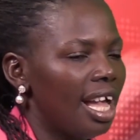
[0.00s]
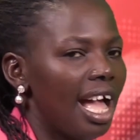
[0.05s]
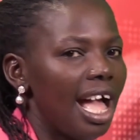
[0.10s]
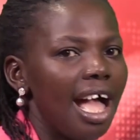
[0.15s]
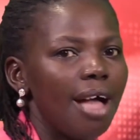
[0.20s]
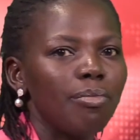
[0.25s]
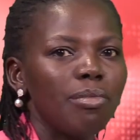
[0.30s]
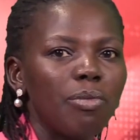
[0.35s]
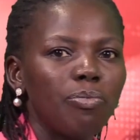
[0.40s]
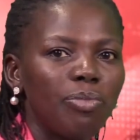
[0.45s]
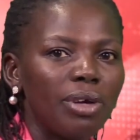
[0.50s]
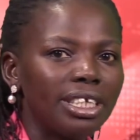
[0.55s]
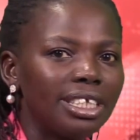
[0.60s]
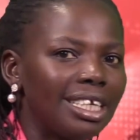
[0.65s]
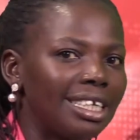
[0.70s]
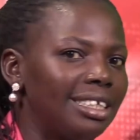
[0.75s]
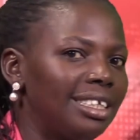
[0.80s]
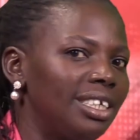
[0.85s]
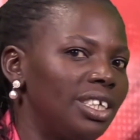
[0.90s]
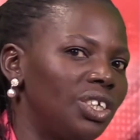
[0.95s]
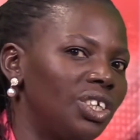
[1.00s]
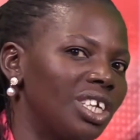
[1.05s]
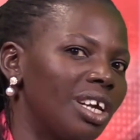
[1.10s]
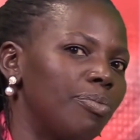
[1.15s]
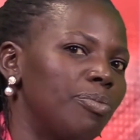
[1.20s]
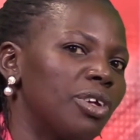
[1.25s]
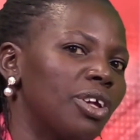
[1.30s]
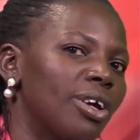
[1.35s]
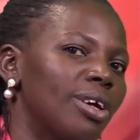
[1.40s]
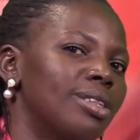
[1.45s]
I'm a better teacher
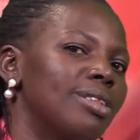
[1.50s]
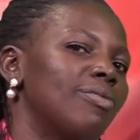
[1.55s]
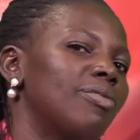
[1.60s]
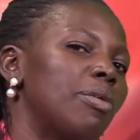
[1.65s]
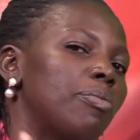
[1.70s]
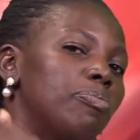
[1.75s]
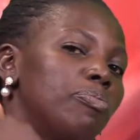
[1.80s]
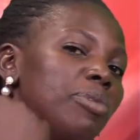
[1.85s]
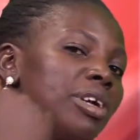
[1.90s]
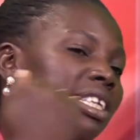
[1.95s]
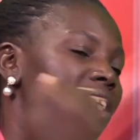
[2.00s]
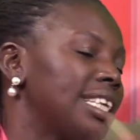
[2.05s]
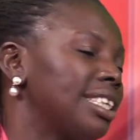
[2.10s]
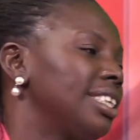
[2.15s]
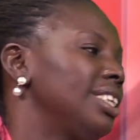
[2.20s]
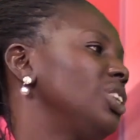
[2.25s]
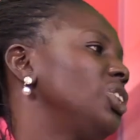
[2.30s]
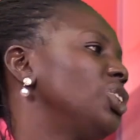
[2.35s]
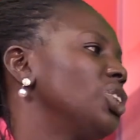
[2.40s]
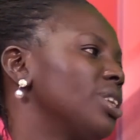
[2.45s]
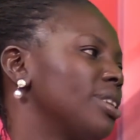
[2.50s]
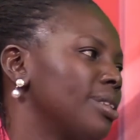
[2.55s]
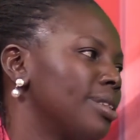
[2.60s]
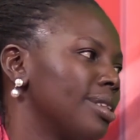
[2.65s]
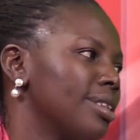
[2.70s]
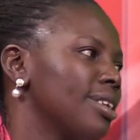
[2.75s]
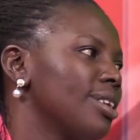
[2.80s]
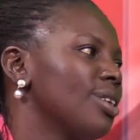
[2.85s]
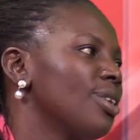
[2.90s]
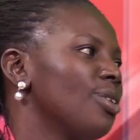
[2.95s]
because of the better teachers
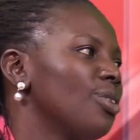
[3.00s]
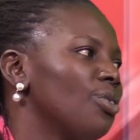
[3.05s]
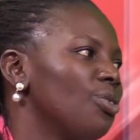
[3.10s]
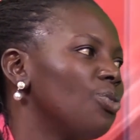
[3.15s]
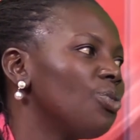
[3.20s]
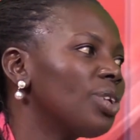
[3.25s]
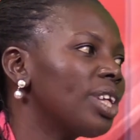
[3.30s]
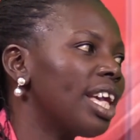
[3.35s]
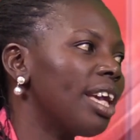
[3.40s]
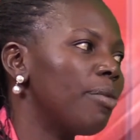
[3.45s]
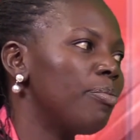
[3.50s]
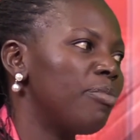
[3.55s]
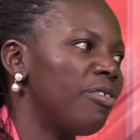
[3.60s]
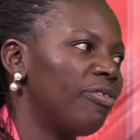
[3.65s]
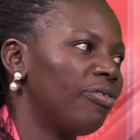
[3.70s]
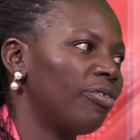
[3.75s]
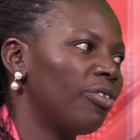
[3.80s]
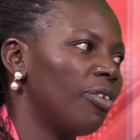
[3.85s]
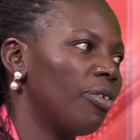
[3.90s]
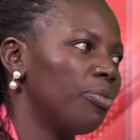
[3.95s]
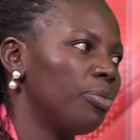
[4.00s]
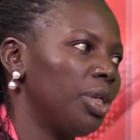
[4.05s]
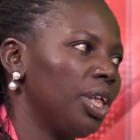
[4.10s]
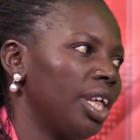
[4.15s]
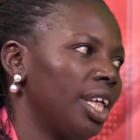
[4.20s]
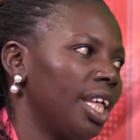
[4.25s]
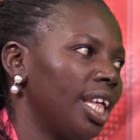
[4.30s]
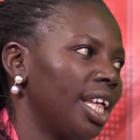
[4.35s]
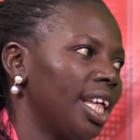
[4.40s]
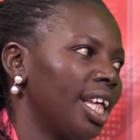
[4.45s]
who came before
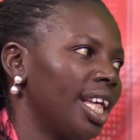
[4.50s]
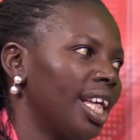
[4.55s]
me.